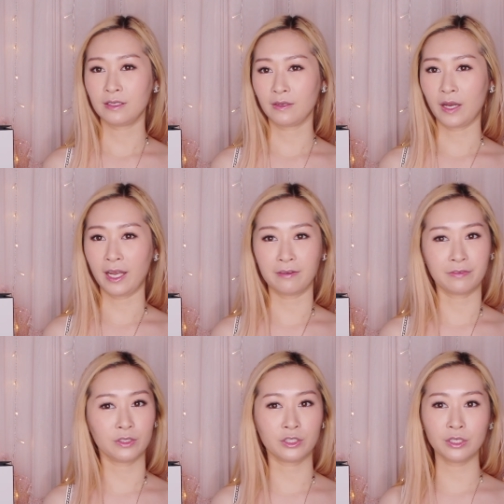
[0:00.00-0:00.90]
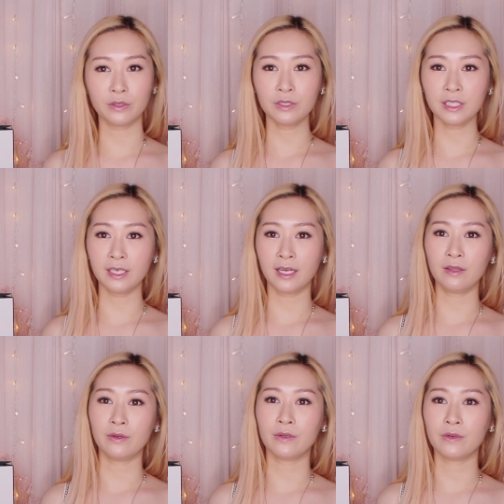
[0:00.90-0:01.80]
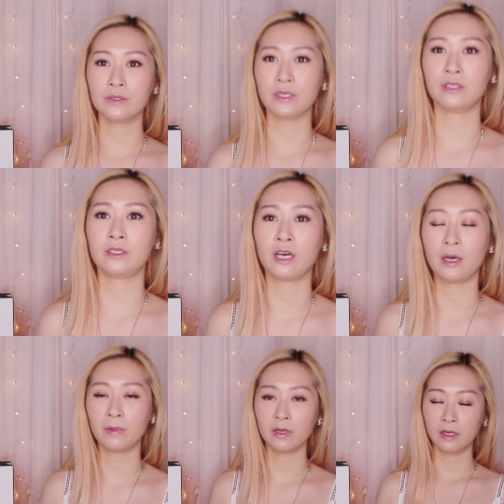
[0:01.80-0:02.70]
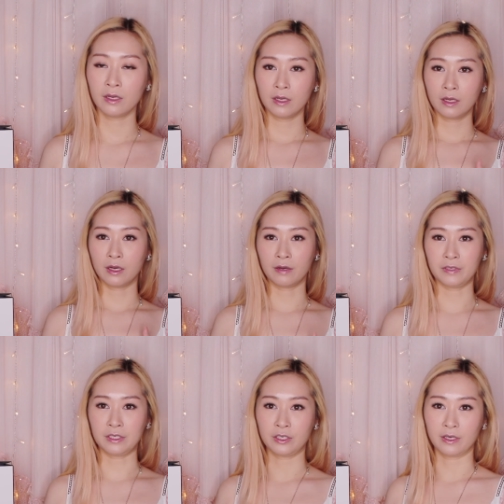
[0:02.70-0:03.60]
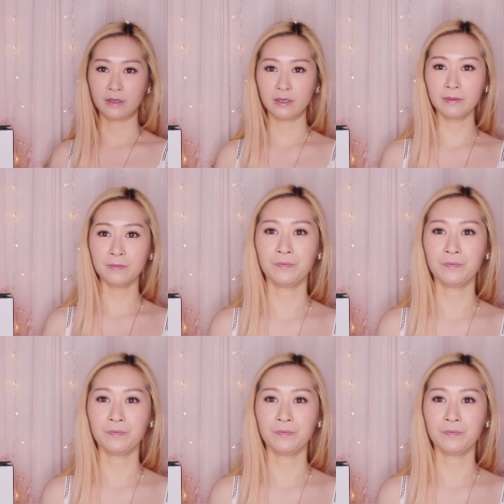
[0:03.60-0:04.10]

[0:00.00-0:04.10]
So I have 2 Chanel logos on top of each other.